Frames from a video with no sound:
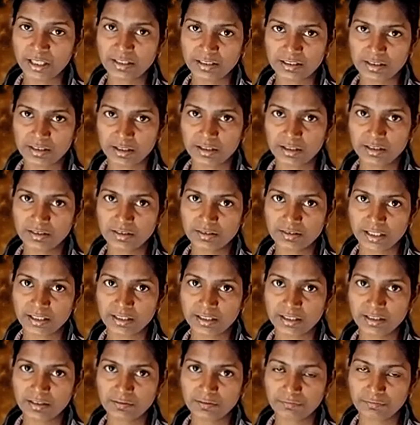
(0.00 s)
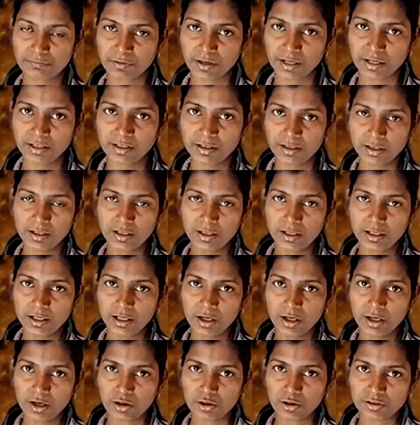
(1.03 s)
study, scientists find
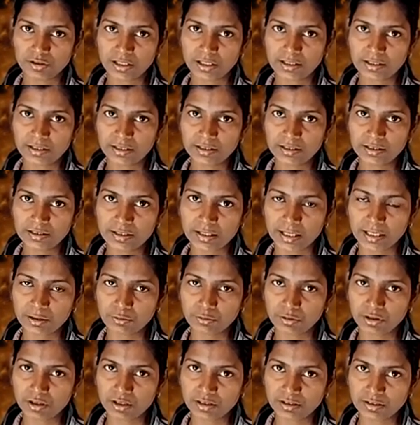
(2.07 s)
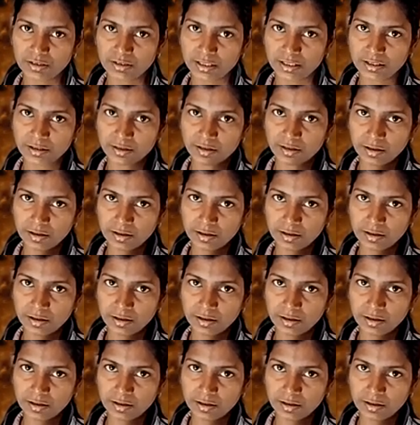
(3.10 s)
or scientists try to understand